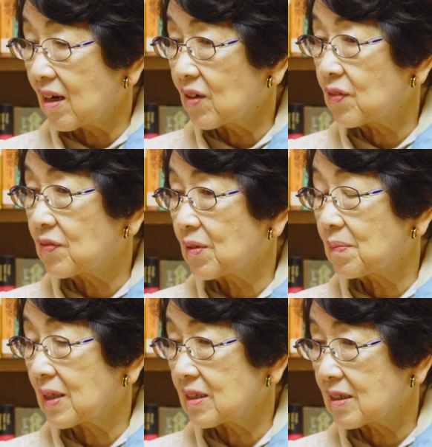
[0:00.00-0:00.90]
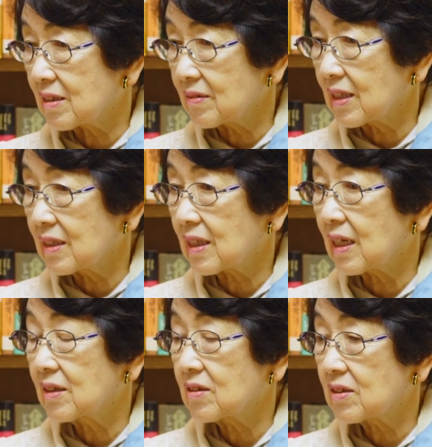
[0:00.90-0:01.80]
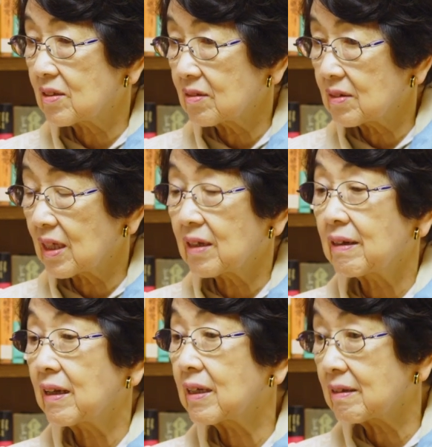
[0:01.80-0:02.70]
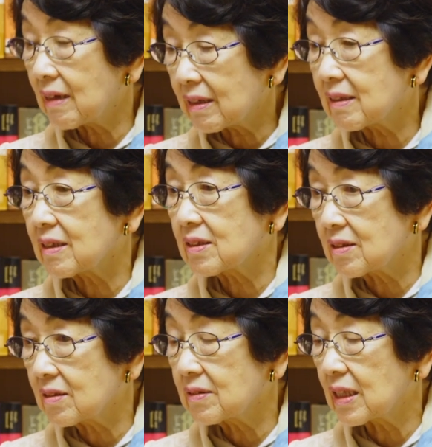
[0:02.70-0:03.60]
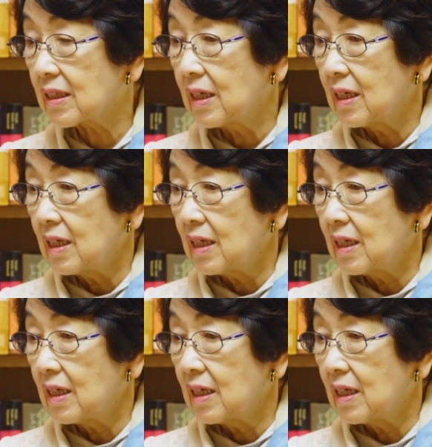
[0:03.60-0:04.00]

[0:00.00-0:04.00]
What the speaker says: lot from my student and let the student